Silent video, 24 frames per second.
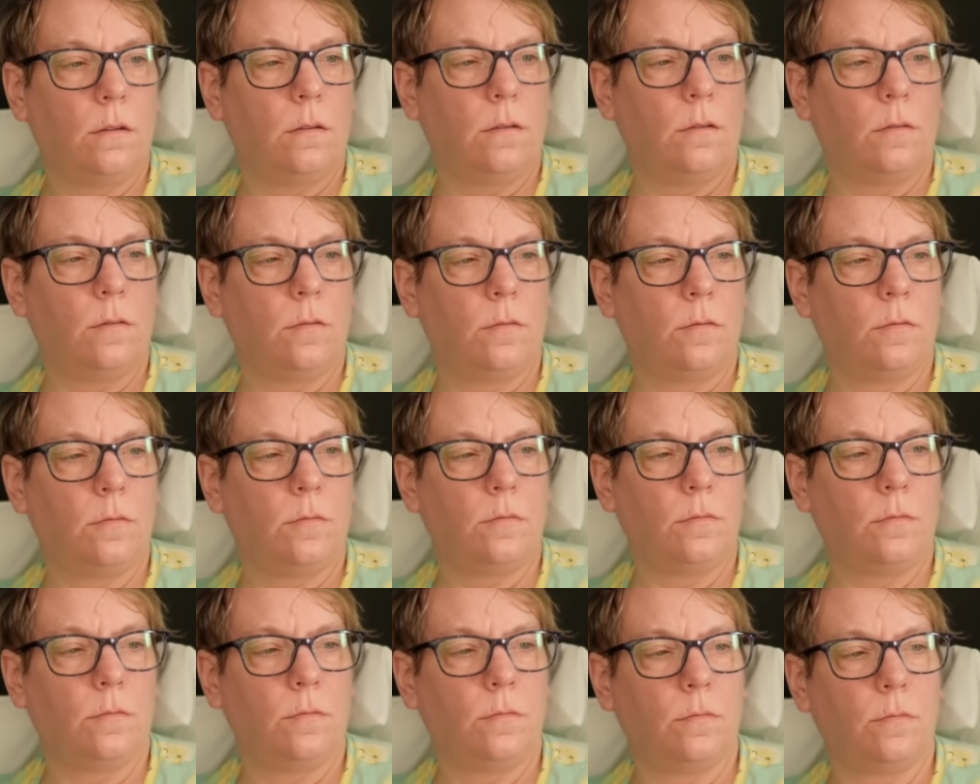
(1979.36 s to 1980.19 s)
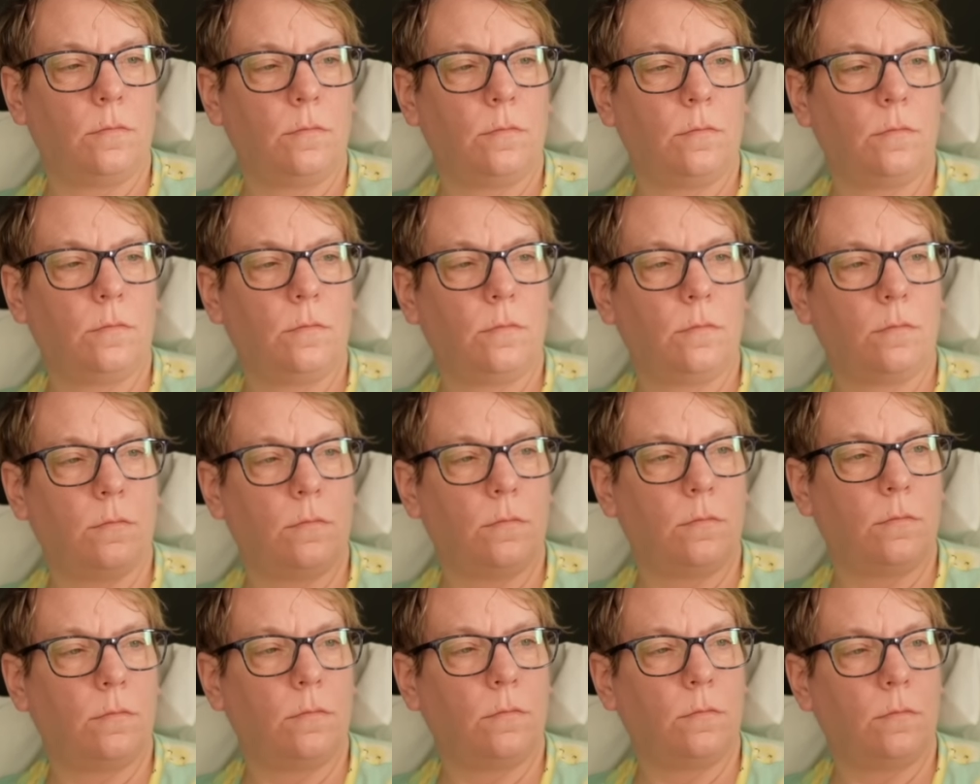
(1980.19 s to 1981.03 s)

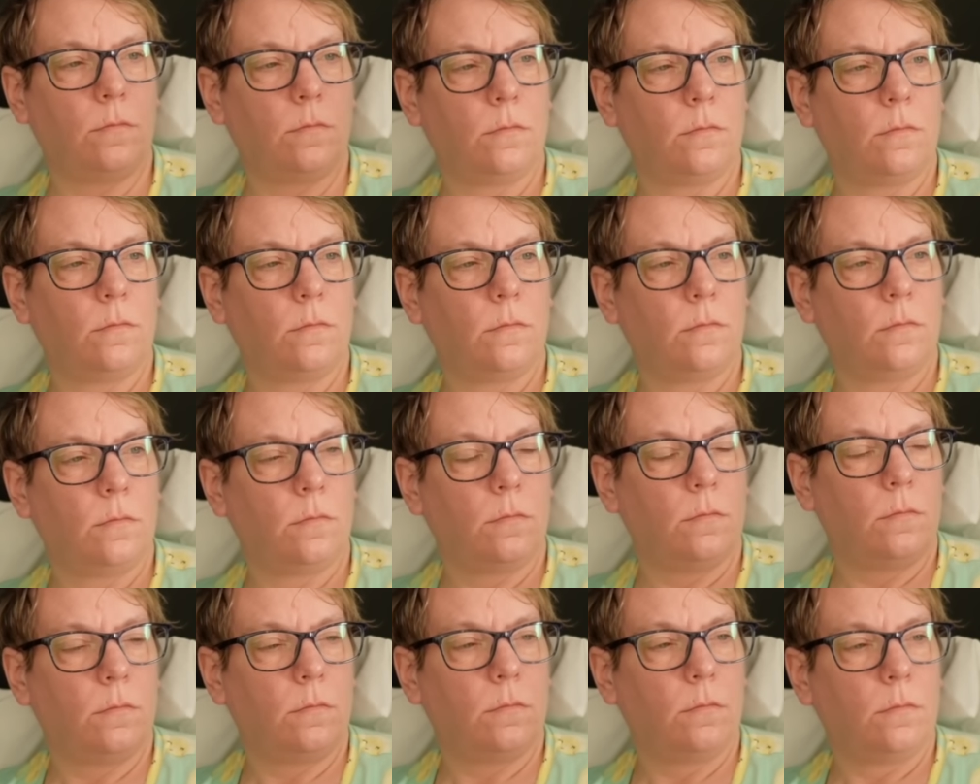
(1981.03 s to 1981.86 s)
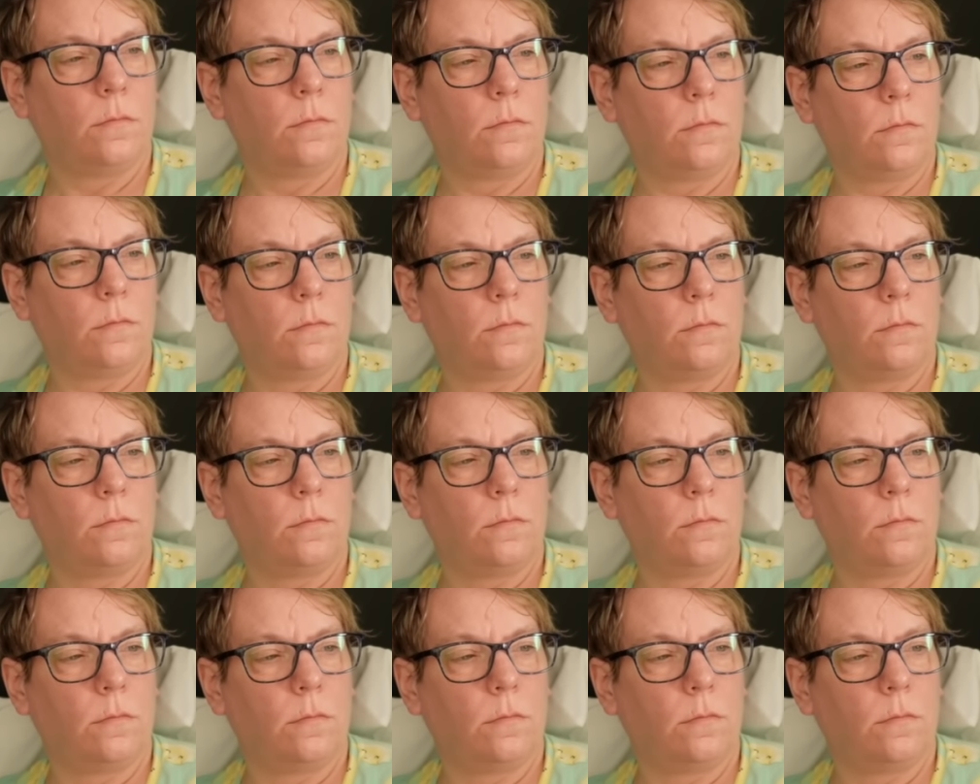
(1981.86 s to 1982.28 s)
(not speaking)